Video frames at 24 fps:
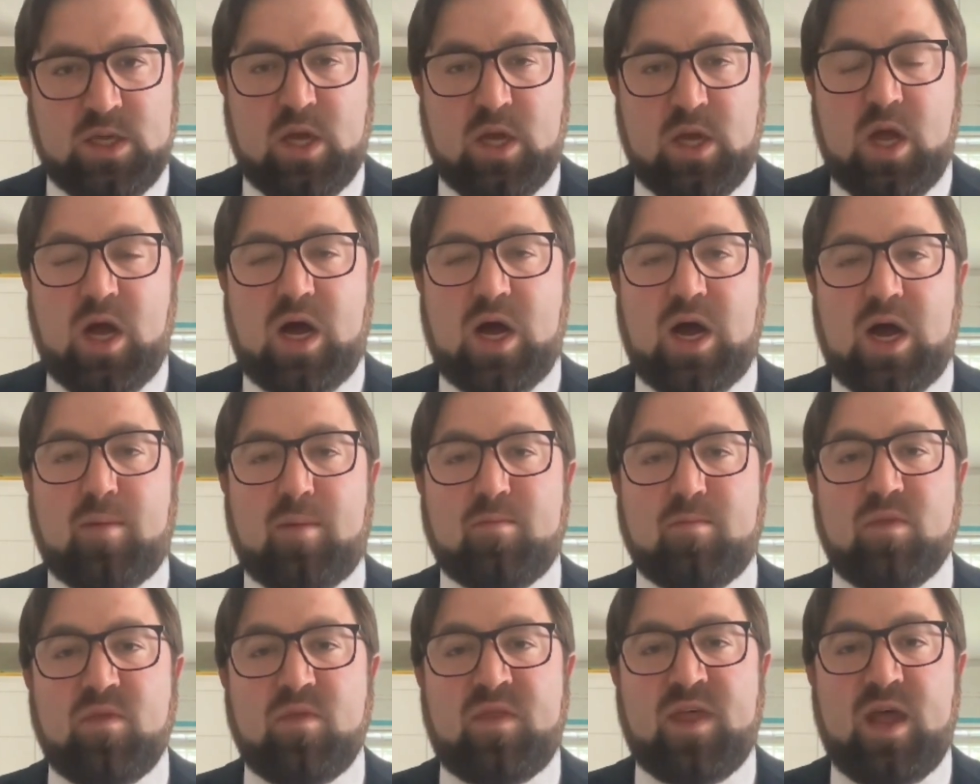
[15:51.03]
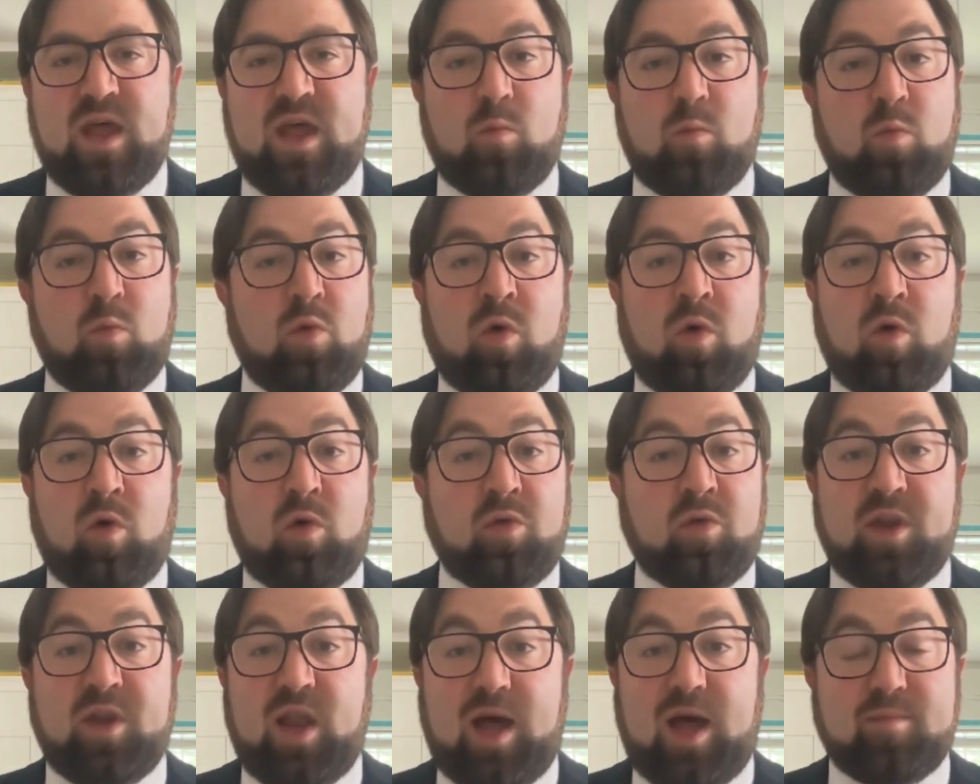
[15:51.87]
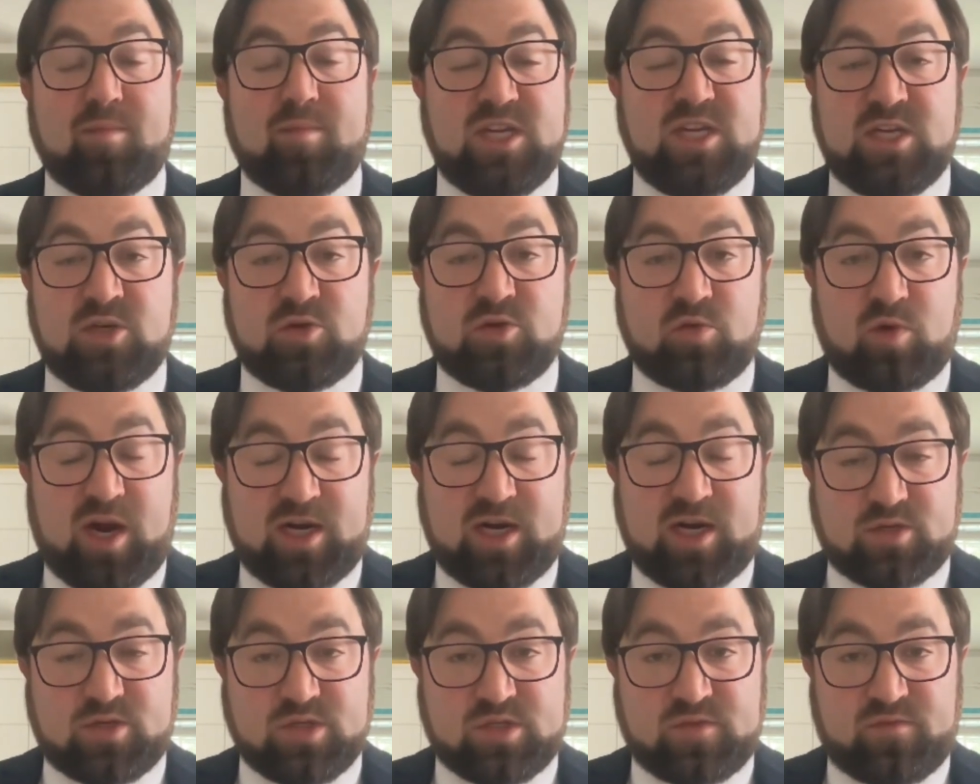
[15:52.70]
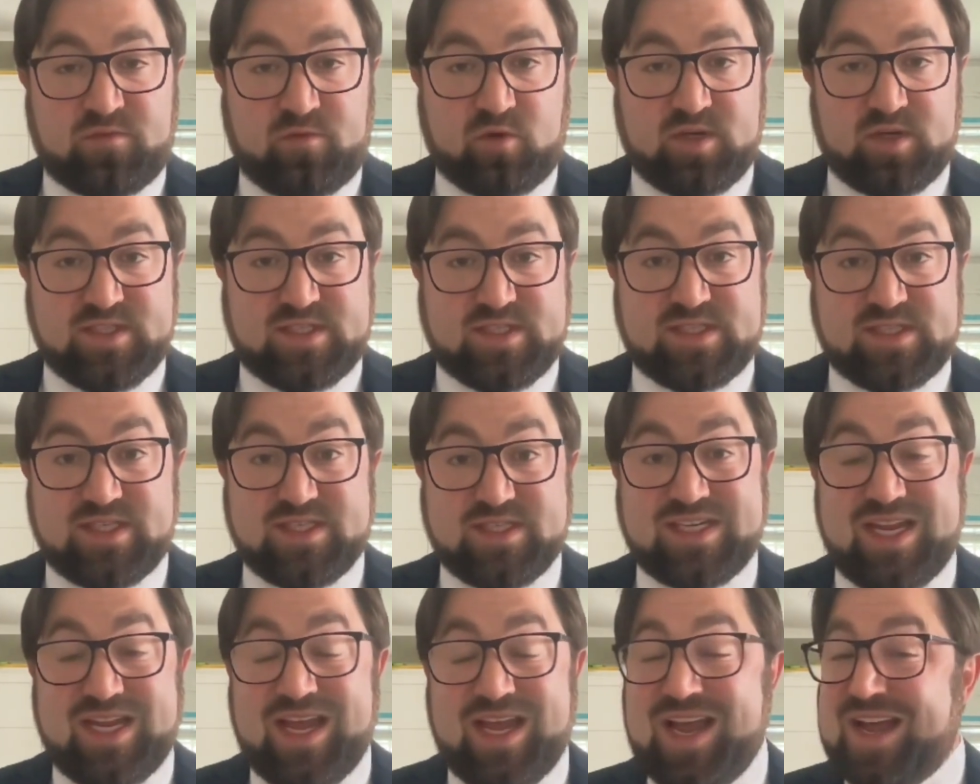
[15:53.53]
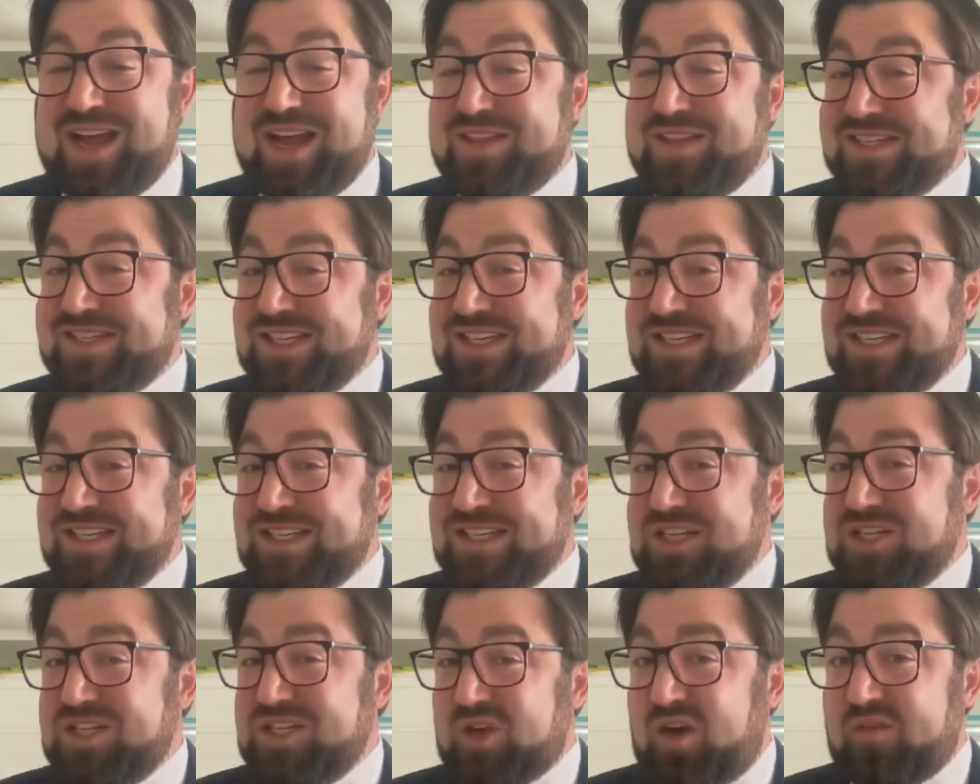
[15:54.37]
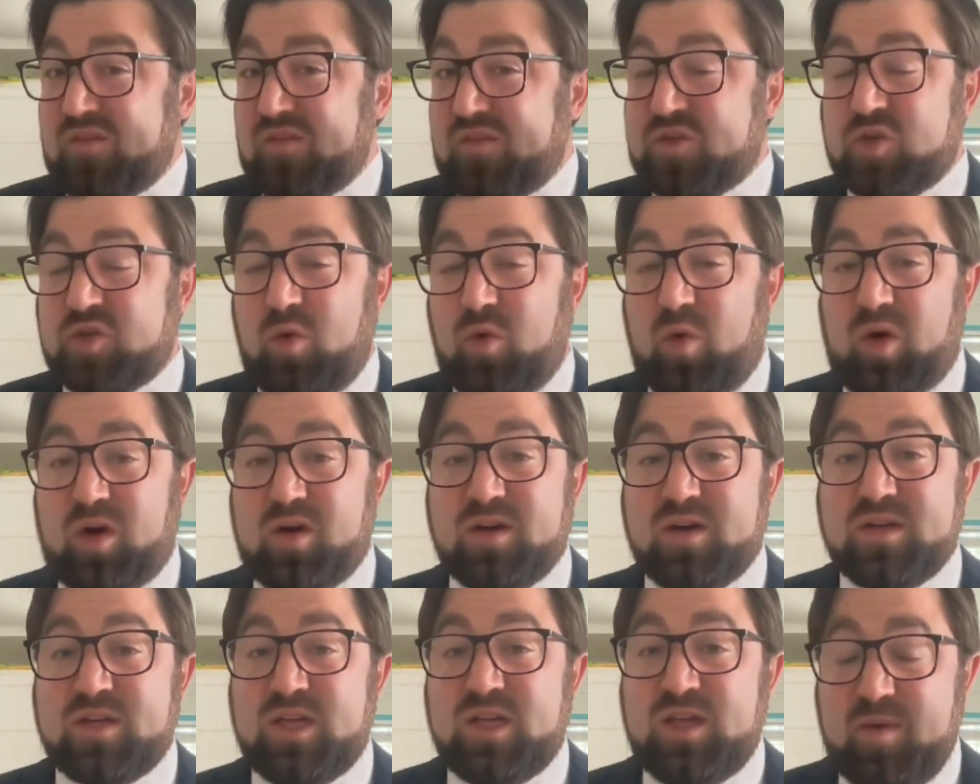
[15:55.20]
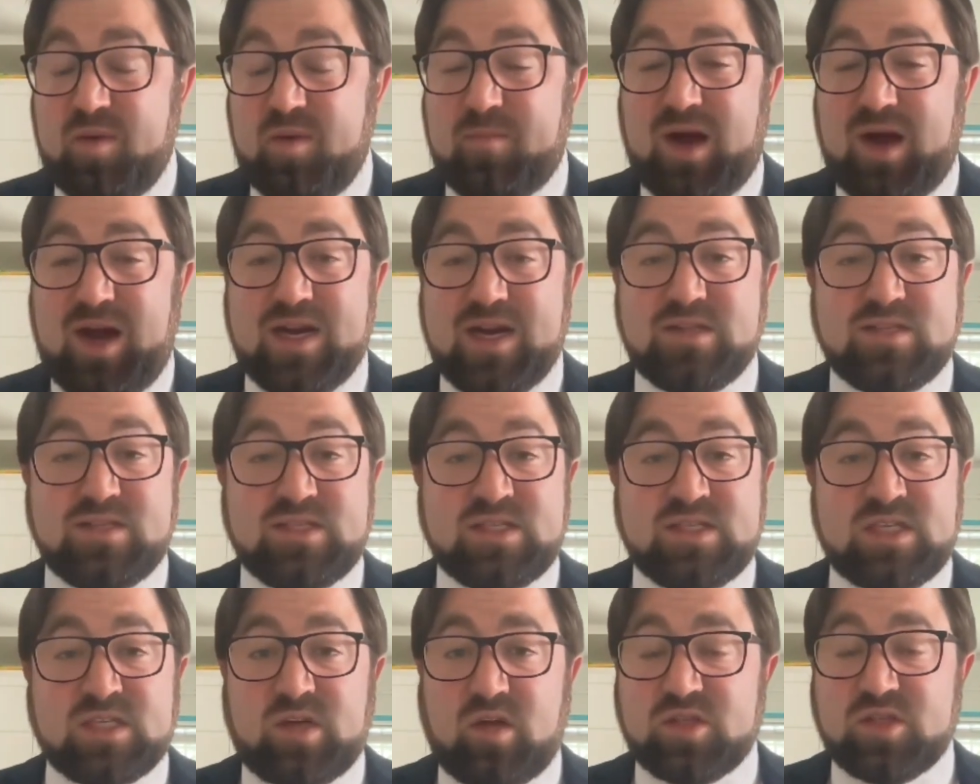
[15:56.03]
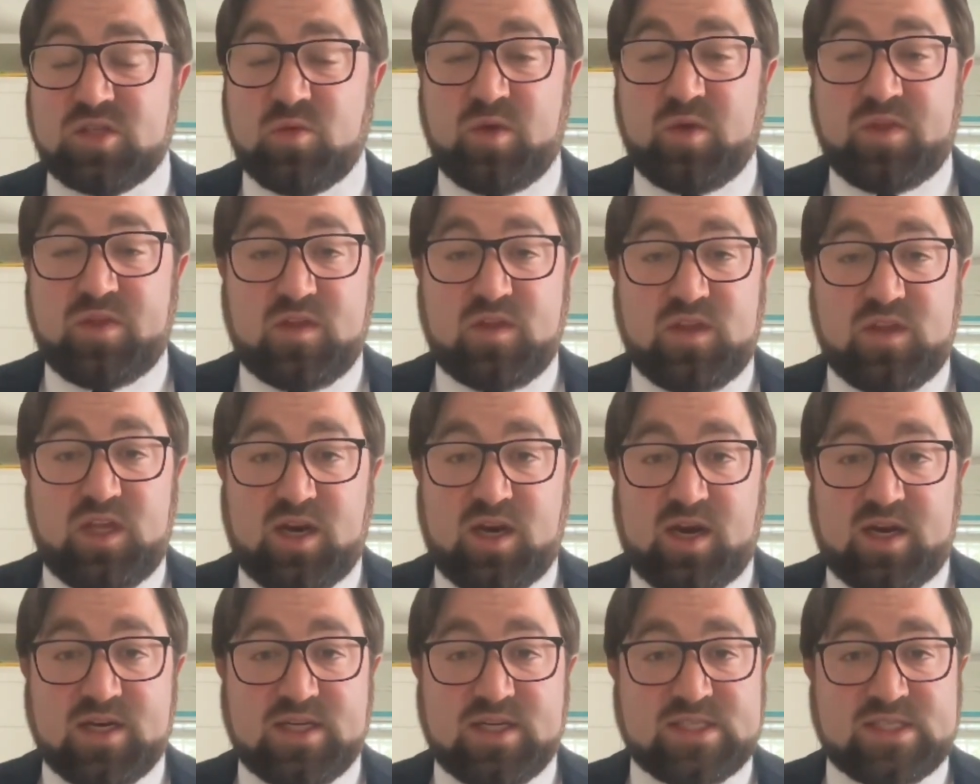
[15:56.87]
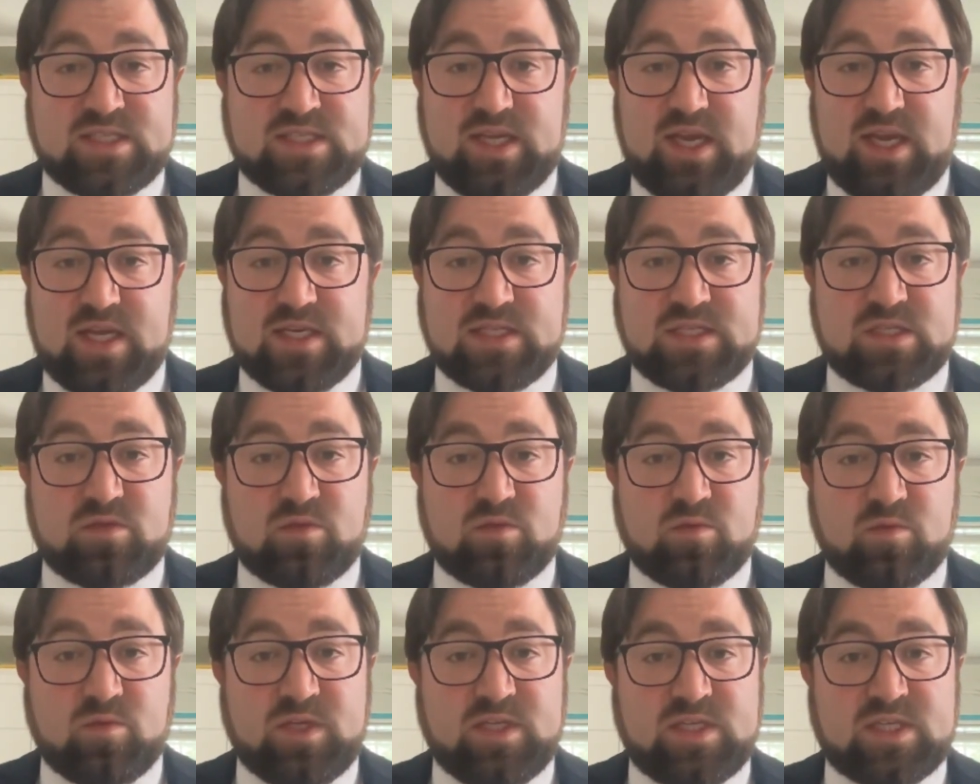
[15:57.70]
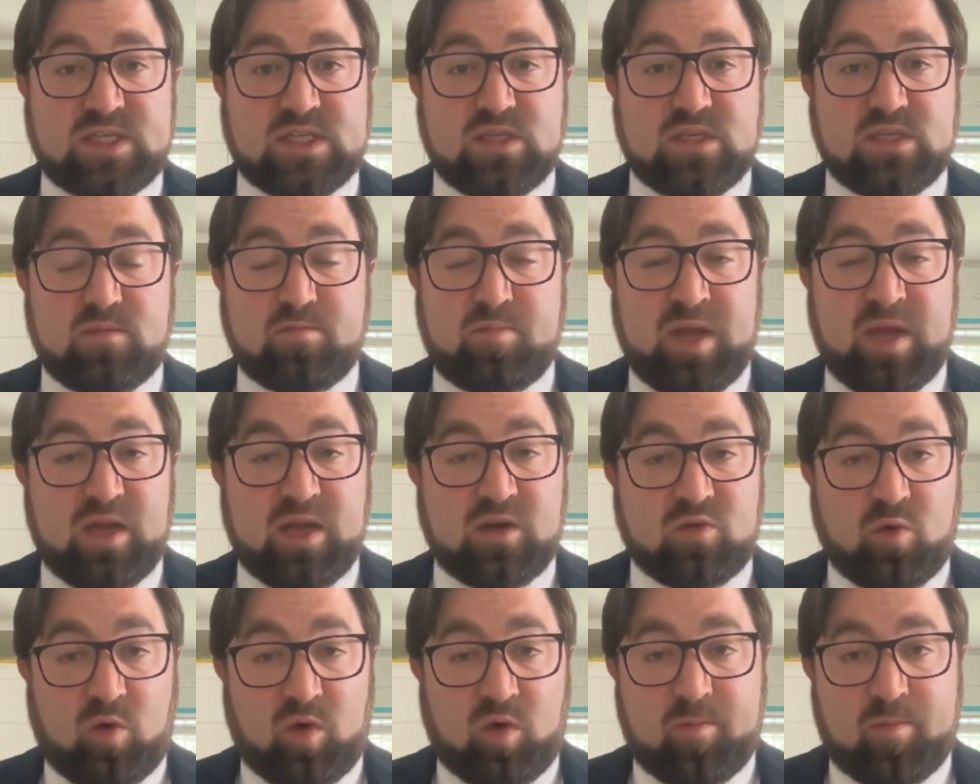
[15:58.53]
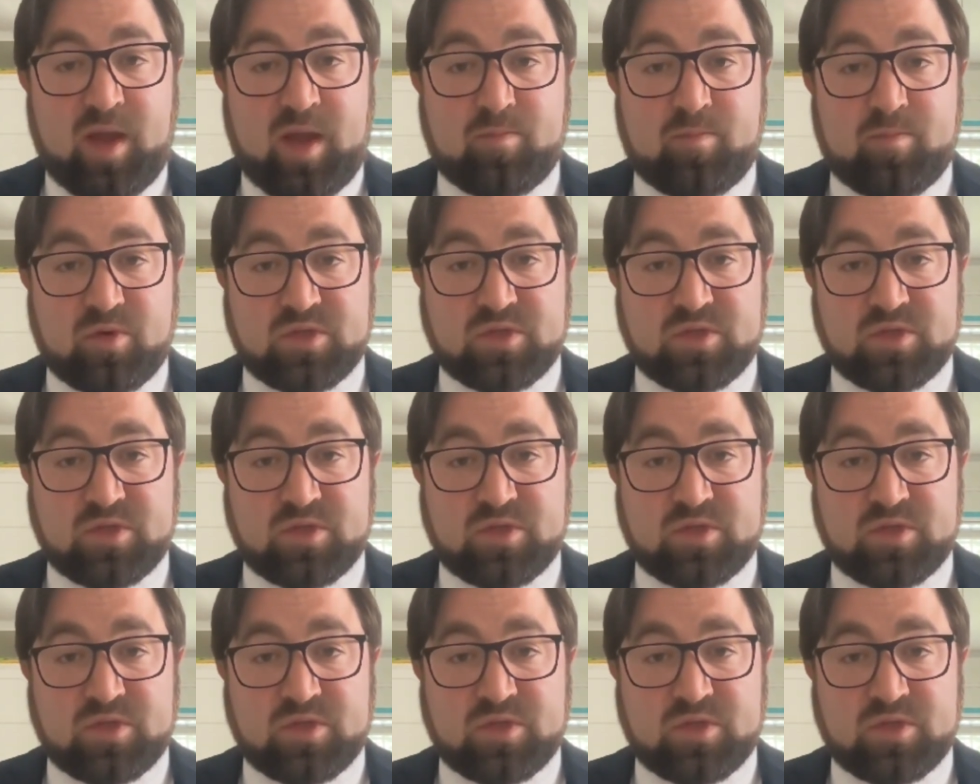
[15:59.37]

that will hold nominee directors, for instance. And this isn't just offshore. Keep in mind, this is also within the United States. The recent Pandora Papers